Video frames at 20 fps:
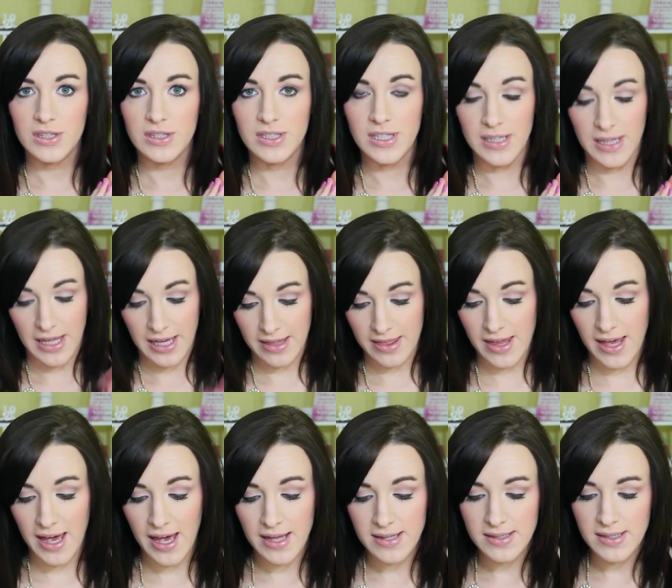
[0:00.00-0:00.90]
did like
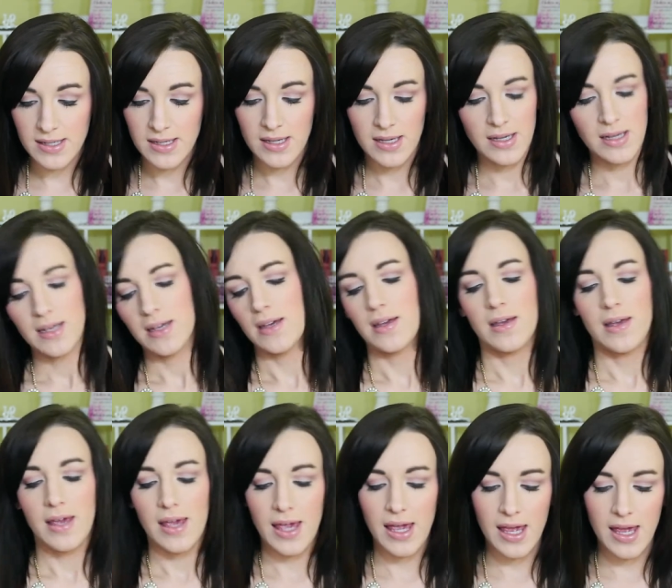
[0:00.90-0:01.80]
that.
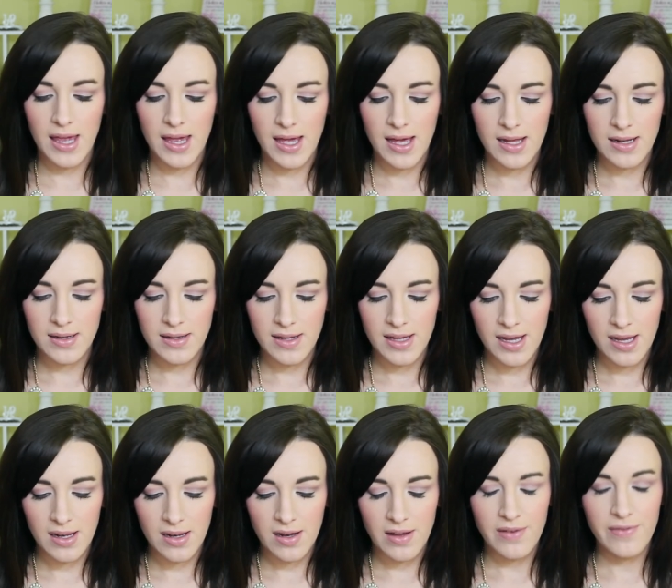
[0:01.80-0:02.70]
And
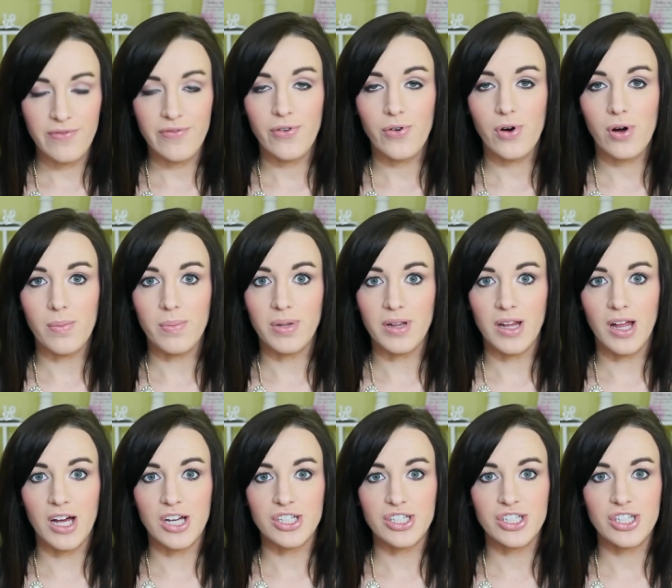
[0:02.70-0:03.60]
then for
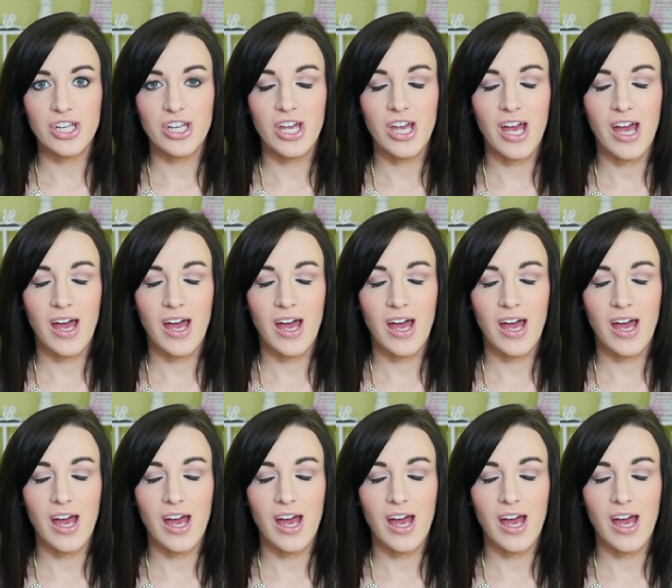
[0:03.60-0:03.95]
blush,